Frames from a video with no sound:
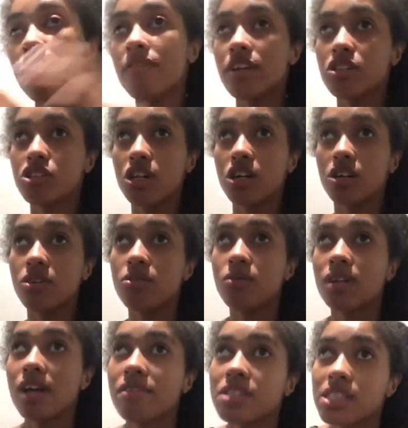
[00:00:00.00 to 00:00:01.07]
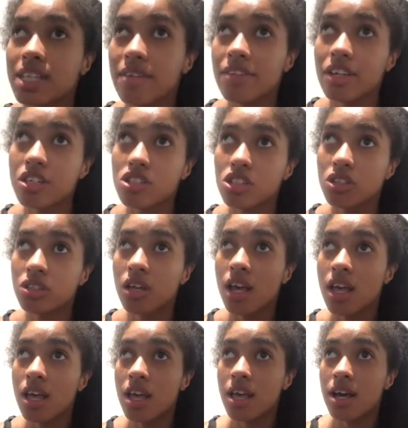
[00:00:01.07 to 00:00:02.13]
years ago, when I was 7 years old,
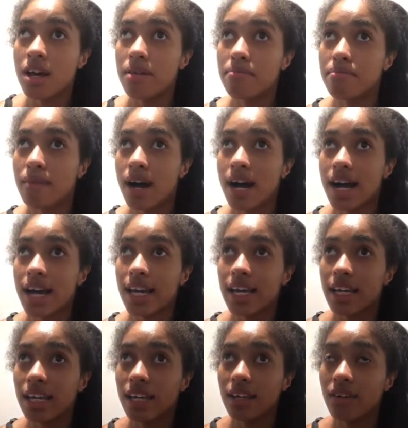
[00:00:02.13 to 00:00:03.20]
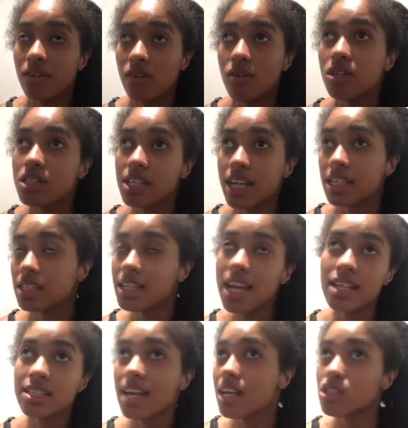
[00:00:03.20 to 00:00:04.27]
10 or
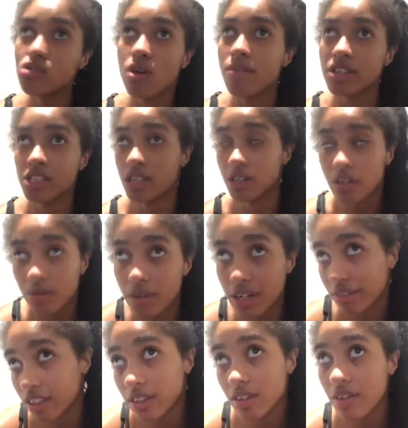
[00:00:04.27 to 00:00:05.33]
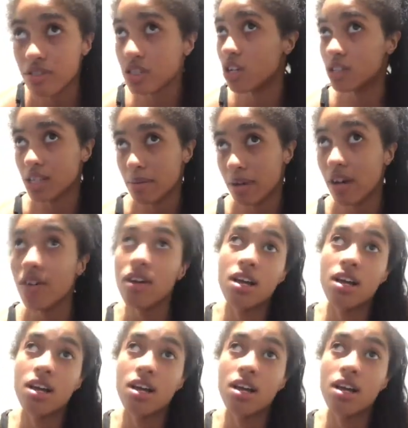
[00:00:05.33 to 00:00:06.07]
12 years ago, whatever, it was a long time ago.